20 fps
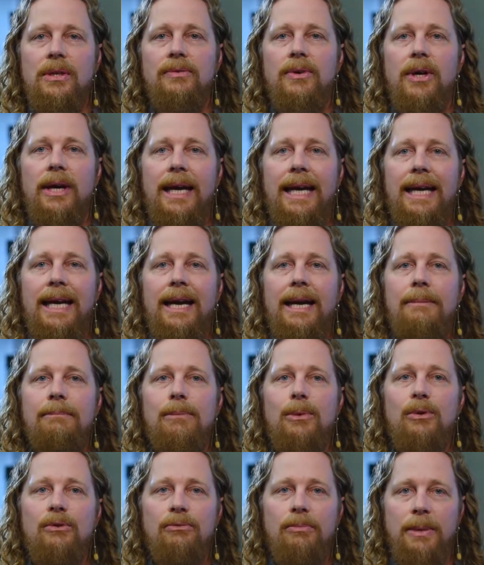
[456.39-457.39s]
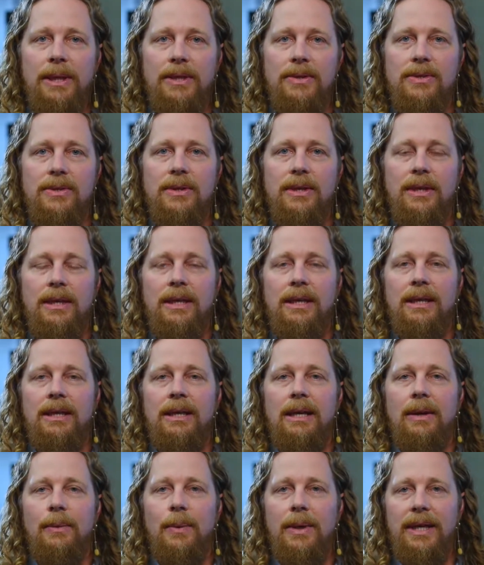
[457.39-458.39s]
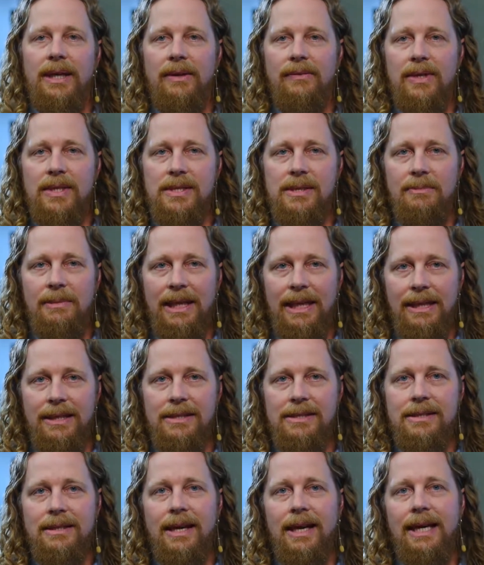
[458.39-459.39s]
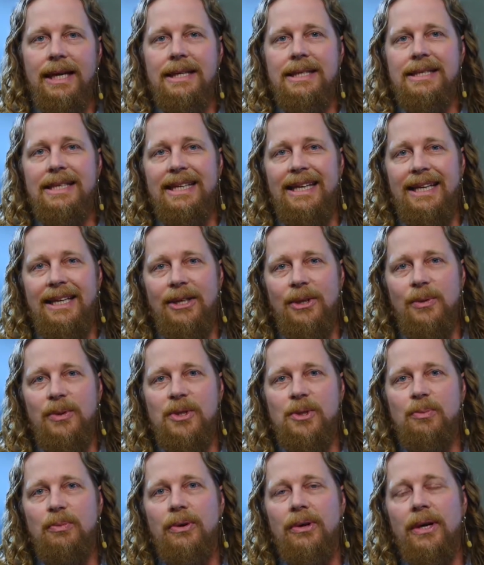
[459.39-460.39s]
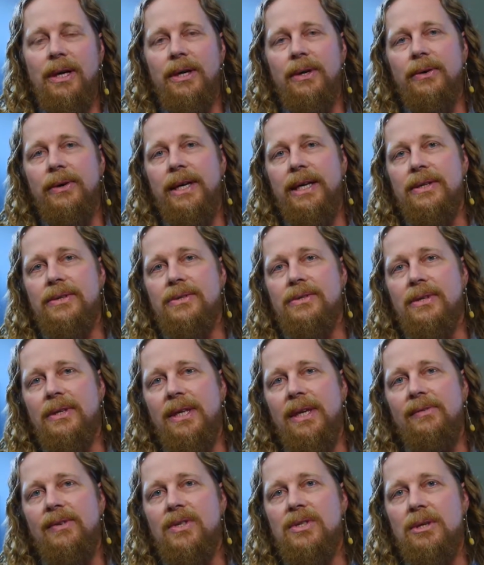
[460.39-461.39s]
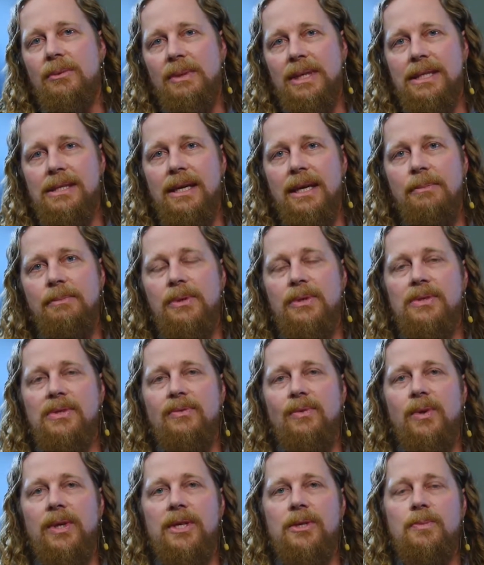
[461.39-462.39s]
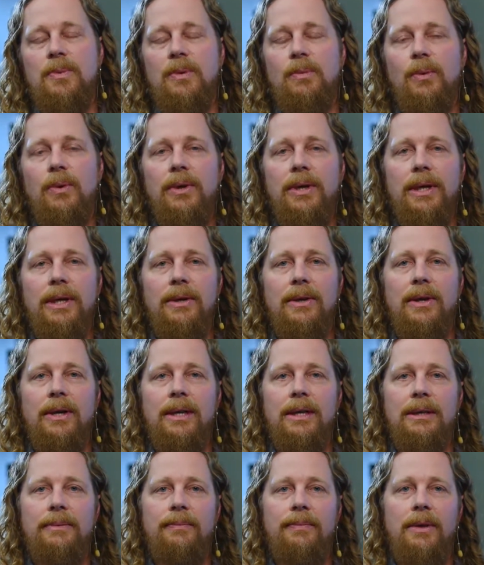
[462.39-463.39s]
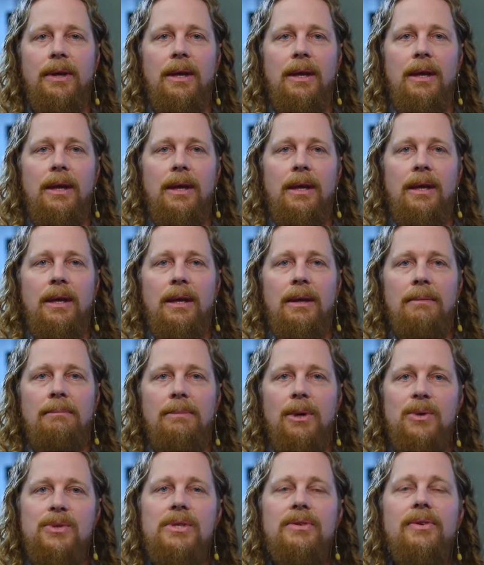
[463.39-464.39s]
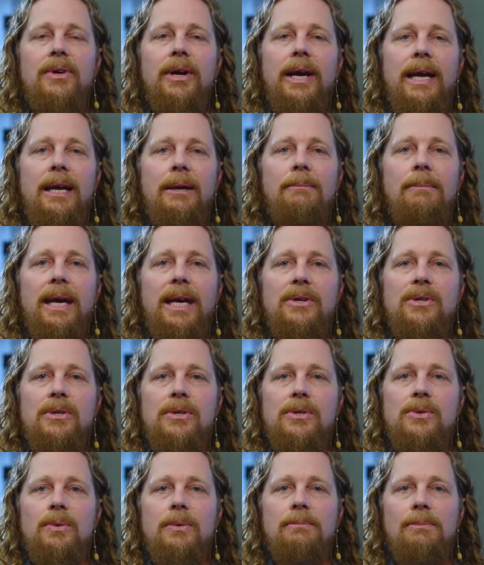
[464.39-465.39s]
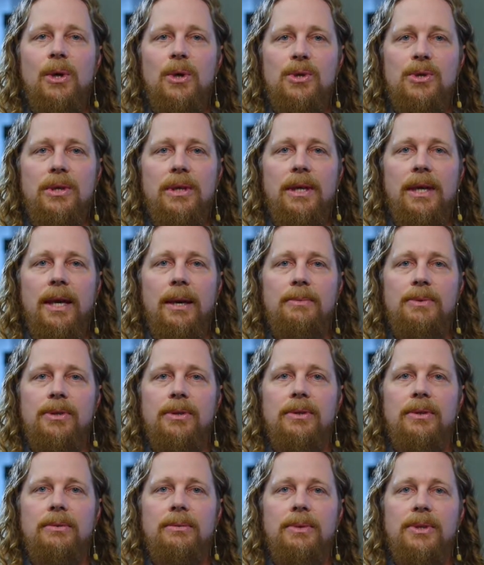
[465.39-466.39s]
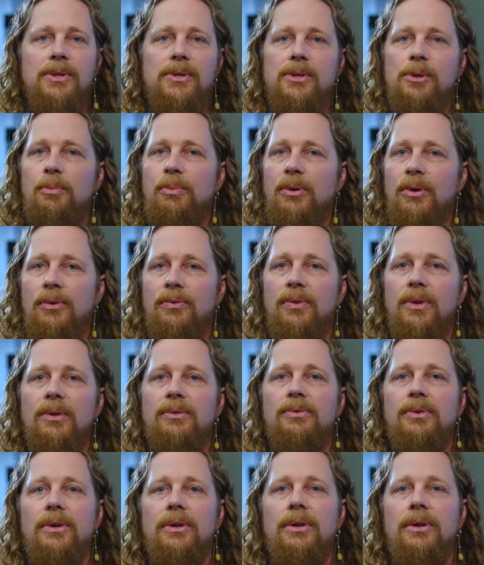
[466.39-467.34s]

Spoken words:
of our AI movement. I want to give you some insight into his progress and give you some examples of what he's been working on. Most of our animations were motion captured, which is a perfect